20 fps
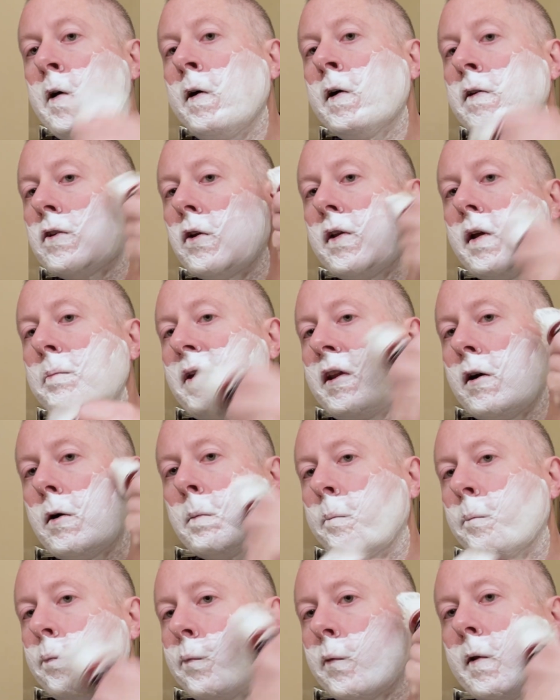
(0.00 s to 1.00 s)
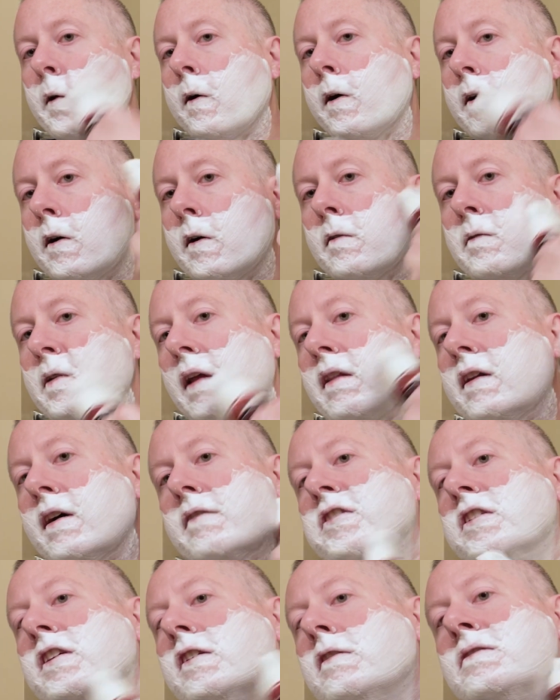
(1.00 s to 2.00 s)
So let me know. I'd
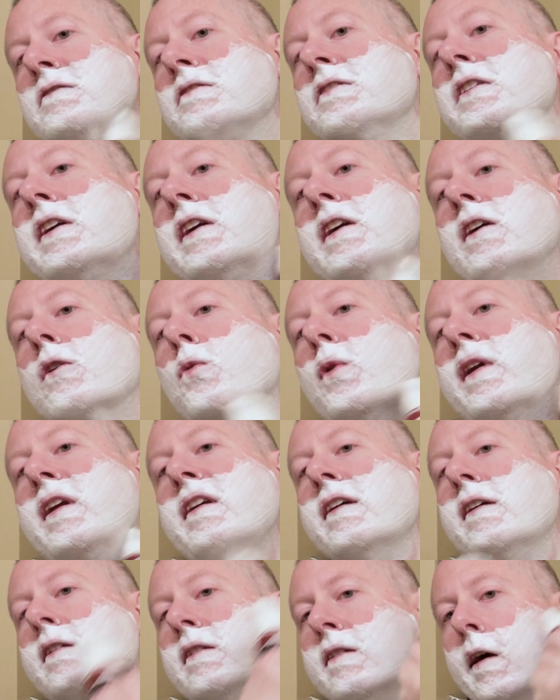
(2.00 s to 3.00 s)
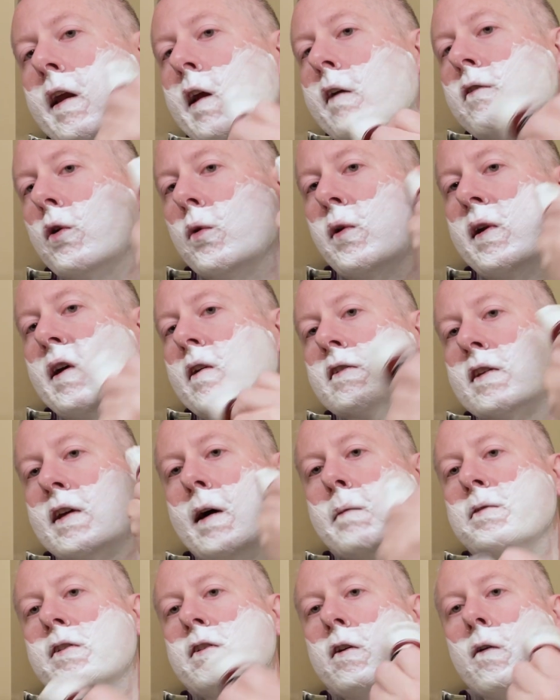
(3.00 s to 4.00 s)
love to hear what it is that everyone else
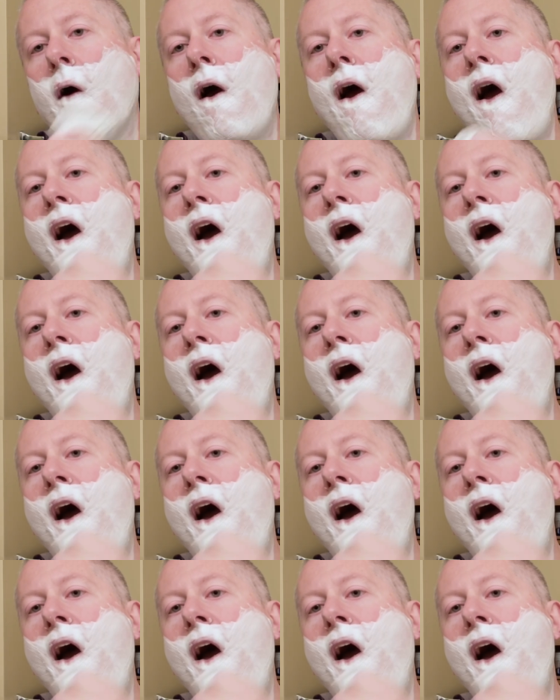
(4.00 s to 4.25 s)
comes to.